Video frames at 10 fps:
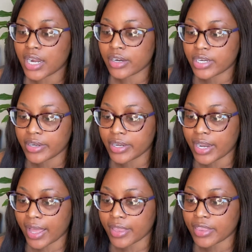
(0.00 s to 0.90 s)
I really
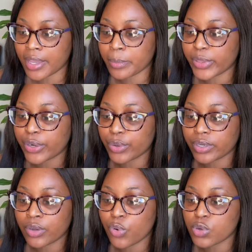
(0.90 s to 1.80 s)
like them. They
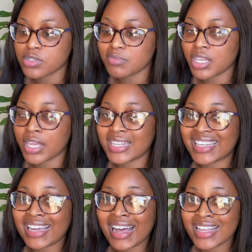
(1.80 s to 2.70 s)
don't cause me any
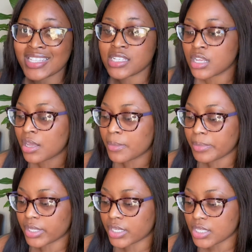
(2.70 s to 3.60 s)
cuts,
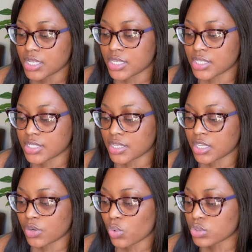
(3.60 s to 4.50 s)
because
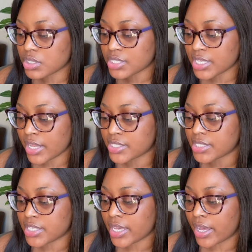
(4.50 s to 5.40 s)
it also says
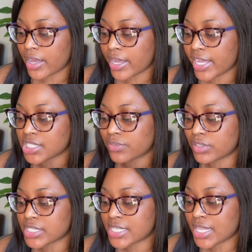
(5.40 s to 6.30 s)
here it's for
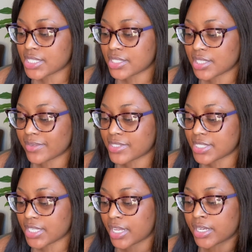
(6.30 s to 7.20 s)
sensitive
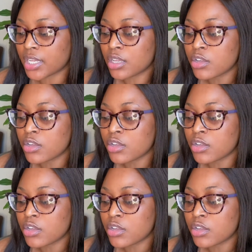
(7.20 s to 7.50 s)
skin.